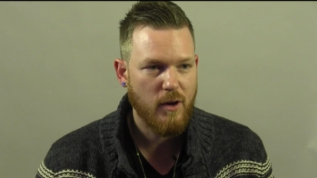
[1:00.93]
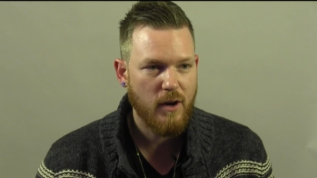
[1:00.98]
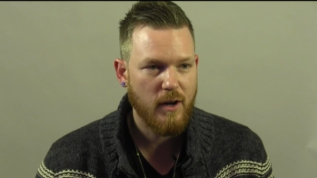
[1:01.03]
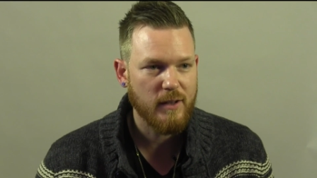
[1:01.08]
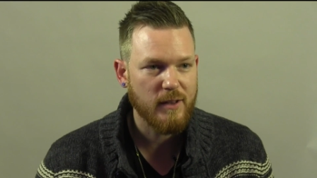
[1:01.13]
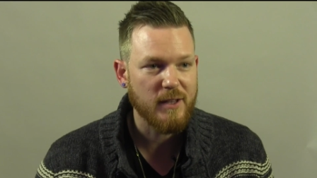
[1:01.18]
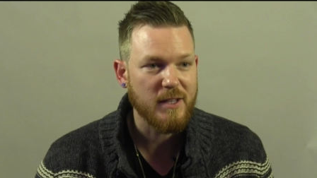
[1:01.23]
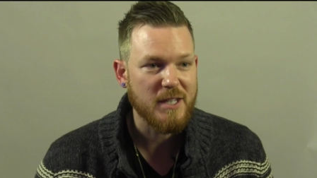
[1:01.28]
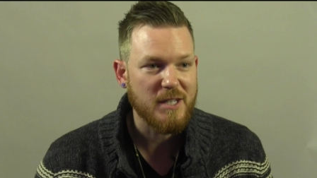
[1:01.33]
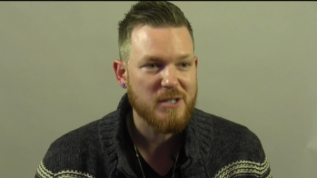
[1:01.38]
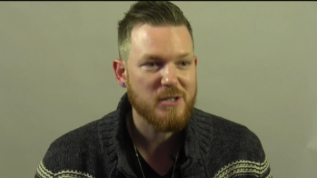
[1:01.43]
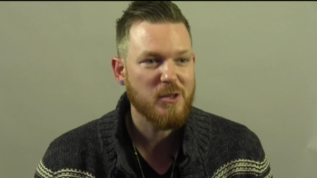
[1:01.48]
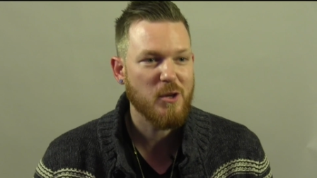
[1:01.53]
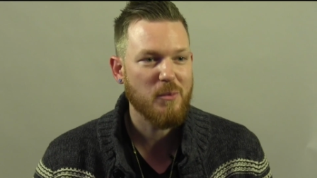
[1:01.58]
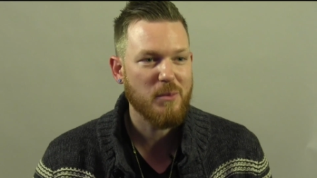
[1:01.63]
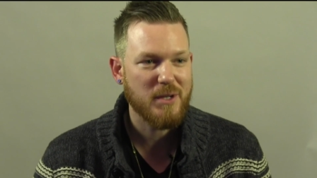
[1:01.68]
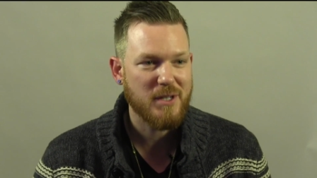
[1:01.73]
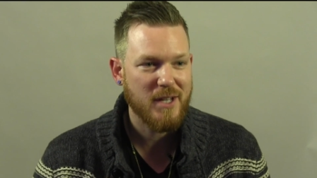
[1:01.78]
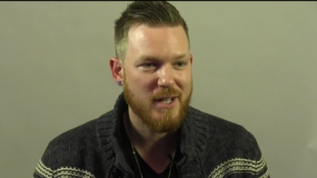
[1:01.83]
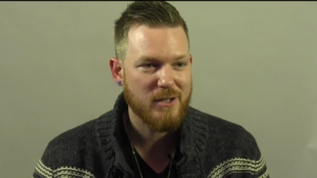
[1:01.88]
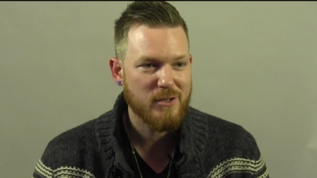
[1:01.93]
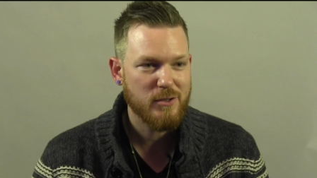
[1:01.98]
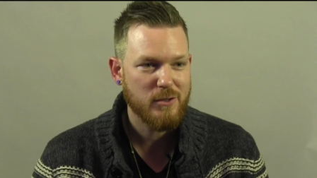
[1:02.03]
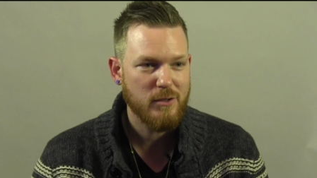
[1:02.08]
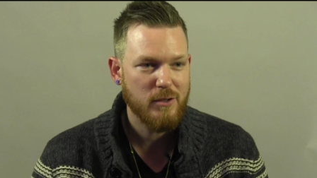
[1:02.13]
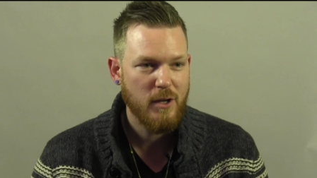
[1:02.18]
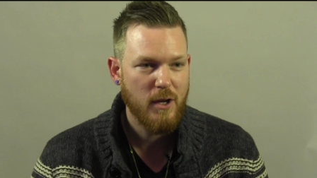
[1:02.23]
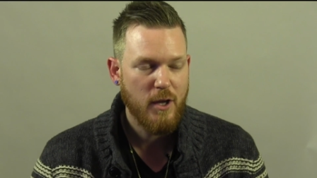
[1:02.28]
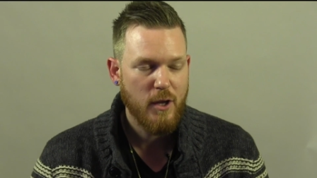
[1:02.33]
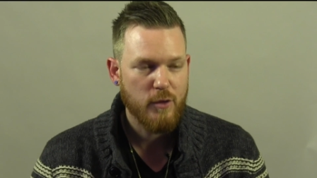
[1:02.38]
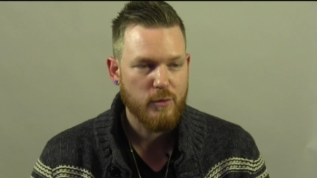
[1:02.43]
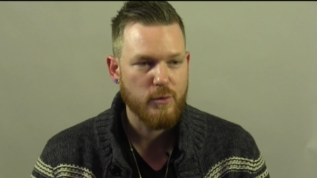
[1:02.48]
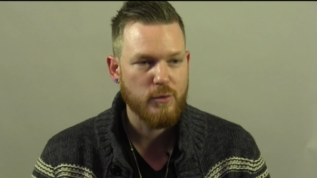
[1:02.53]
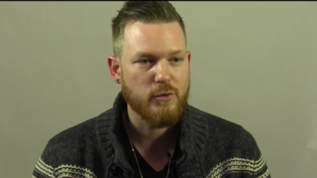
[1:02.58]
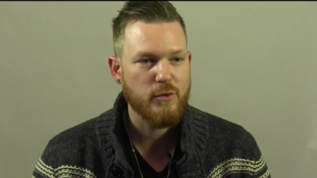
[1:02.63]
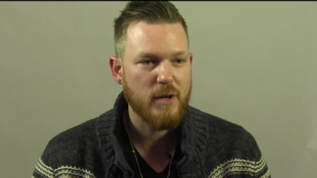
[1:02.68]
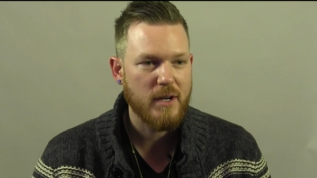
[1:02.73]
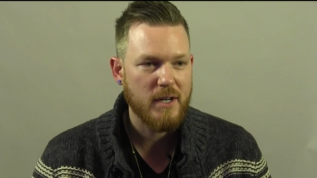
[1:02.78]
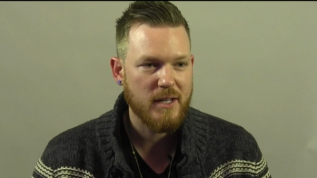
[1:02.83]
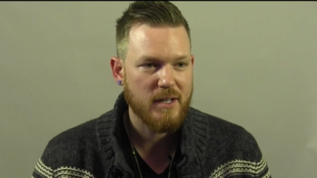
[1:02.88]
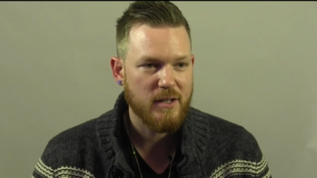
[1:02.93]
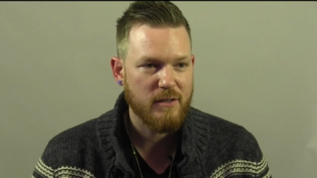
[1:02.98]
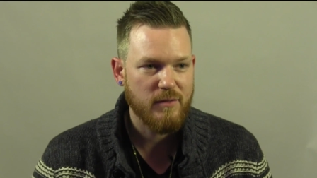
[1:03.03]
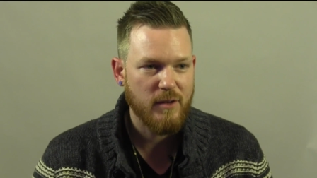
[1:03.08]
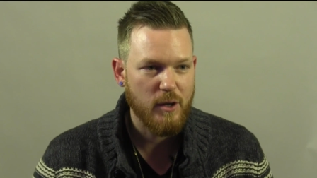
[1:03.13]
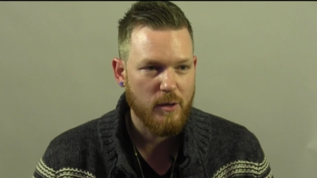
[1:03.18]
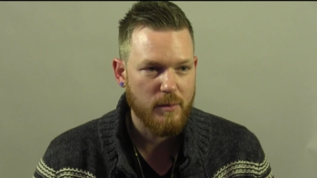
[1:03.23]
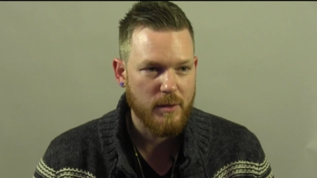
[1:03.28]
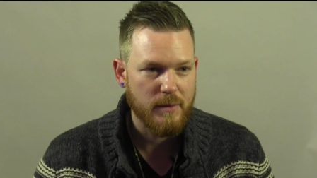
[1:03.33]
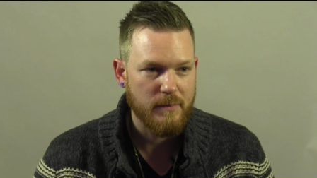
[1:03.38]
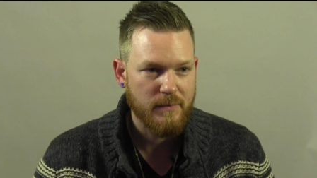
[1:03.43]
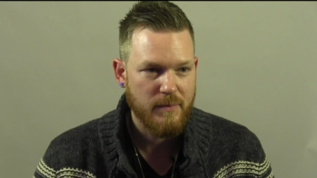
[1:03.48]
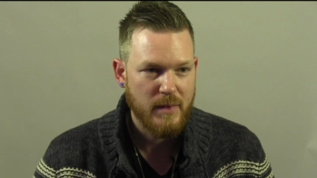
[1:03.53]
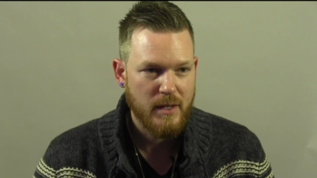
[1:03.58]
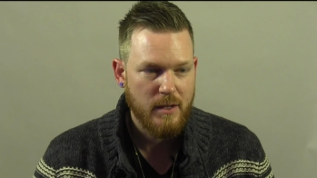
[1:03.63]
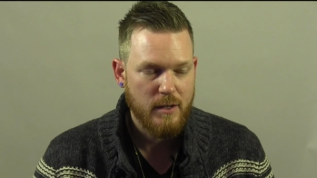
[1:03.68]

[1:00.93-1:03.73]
unleash their potential through training and development.